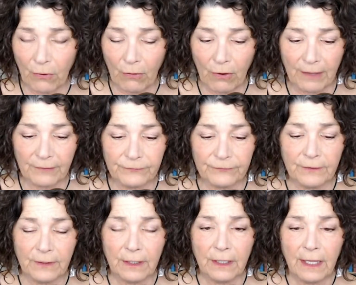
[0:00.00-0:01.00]
off.
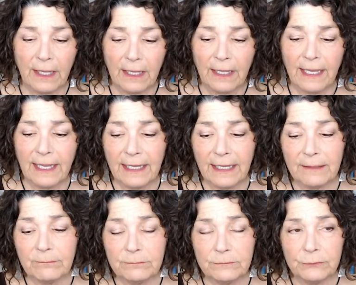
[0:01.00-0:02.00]

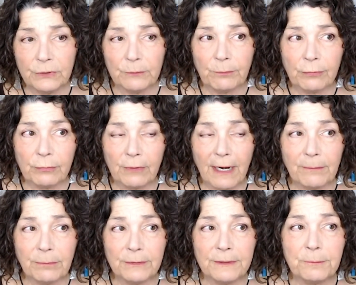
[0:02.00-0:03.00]
And you
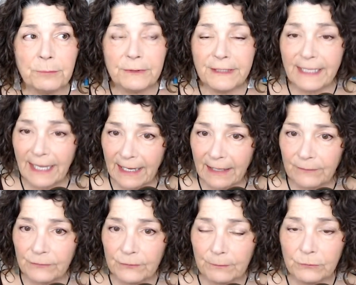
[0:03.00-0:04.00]
probably have
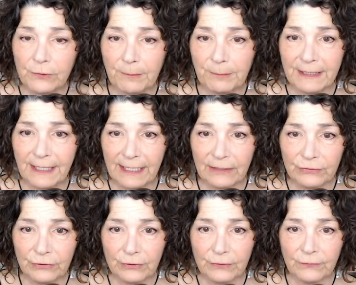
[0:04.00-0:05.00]
some
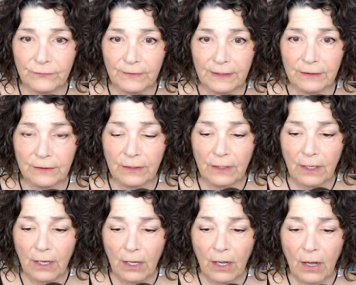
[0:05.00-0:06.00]
trepidation or fear
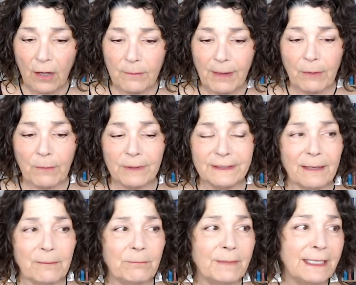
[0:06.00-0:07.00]
about what
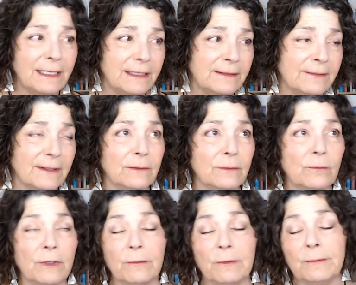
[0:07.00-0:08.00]
that means and
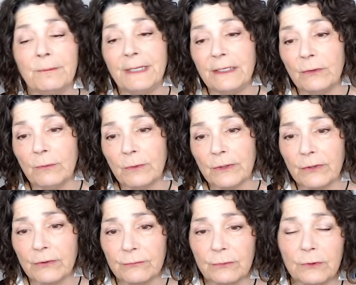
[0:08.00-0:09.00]
what it would mean to work
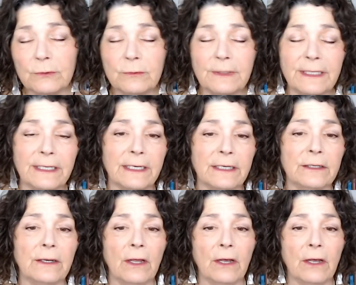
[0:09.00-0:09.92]
through it, and